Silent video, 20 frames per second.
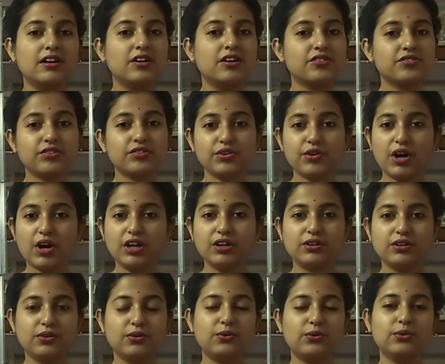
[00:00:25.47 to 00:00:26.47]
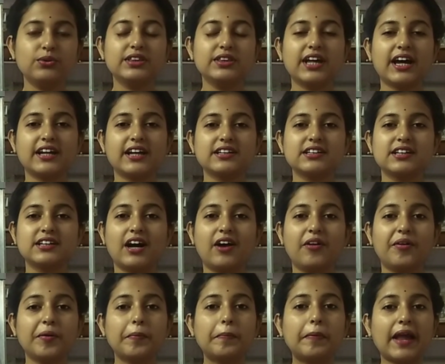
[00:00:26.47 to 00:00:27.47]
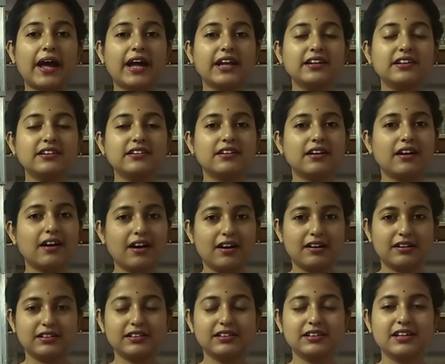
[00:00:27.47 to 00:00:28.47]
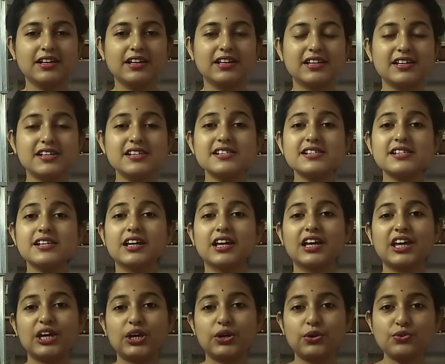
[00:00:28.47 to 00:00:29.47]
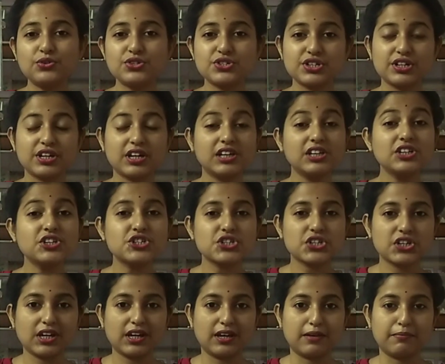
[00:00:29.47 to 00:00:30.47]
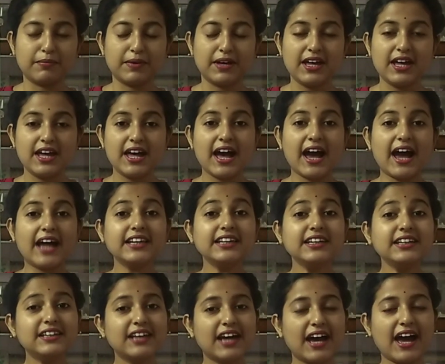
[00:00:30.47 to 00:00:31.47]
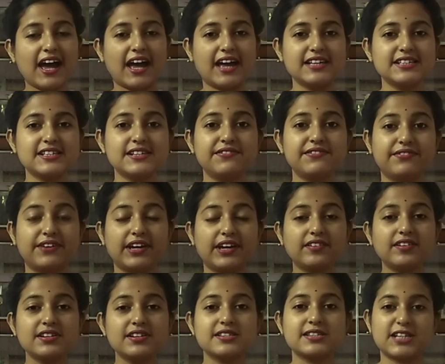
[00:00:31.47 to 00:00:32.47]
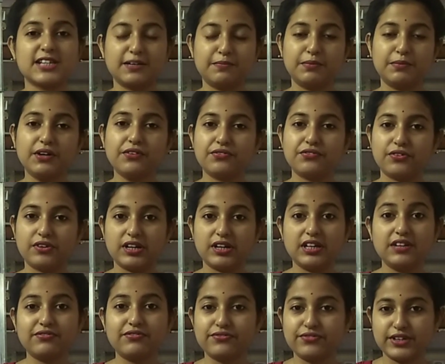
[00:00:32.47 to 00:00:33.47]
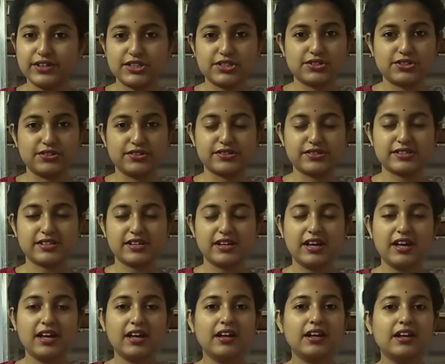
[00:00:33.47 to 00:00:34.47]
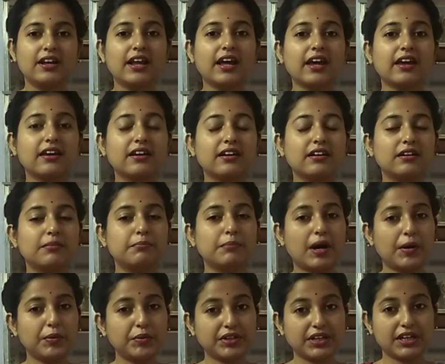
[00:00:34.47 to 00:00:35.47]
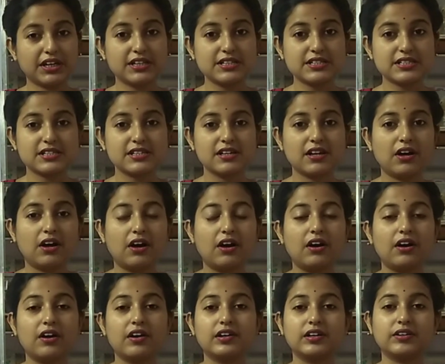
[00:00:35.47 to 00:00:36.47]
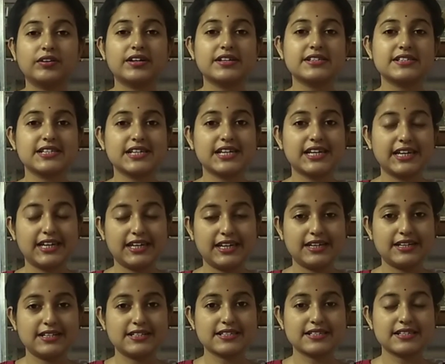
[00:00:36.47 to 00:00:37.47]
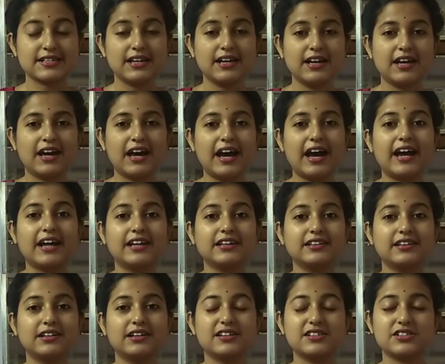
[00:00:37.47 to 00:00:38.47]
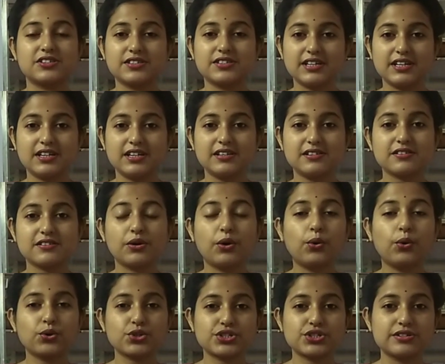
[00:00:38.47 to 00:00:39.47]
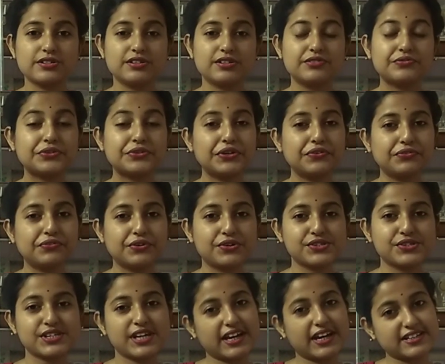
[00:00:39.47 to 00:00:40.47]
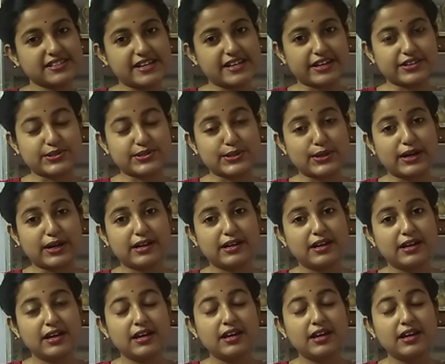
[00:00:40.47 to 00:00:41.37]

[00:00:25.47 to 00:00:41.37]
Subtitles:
So you all know that our planet Earth is huge in shape and it has a various type of relief features like mountains, or you can say hills, and seas, ocean, rivers, etc.